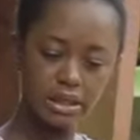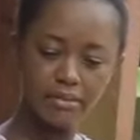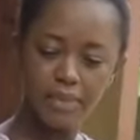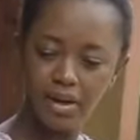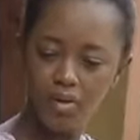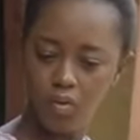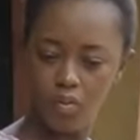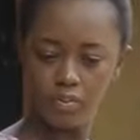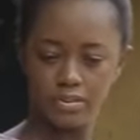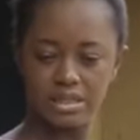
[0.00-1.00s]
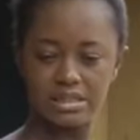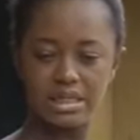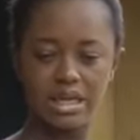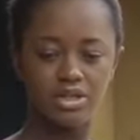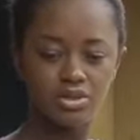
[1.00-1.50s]
She came back home
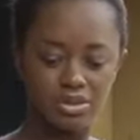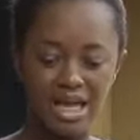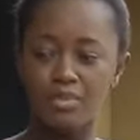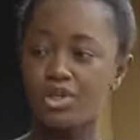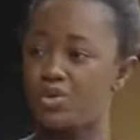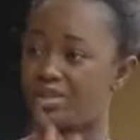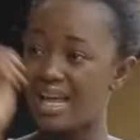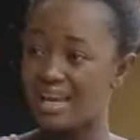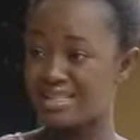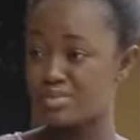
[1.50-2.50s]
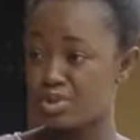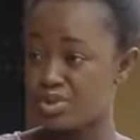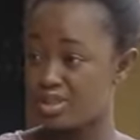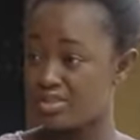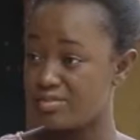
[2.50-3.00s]
and started in that money, that
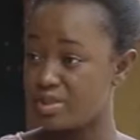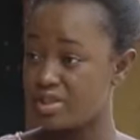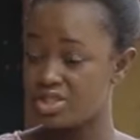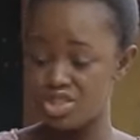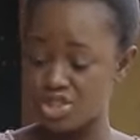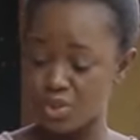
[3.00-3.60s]
last money you gave me.